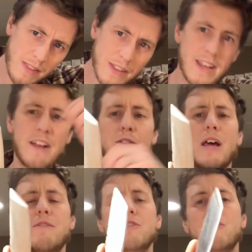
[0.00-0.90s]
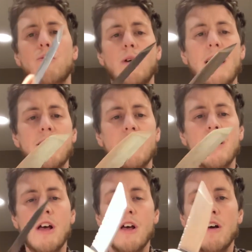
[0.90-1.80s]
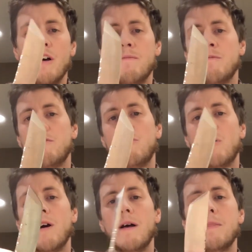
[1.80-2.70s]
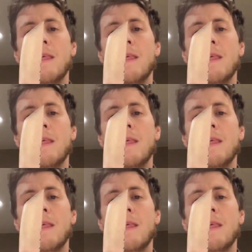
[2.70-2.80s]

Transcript: the Tanto knife is great for it.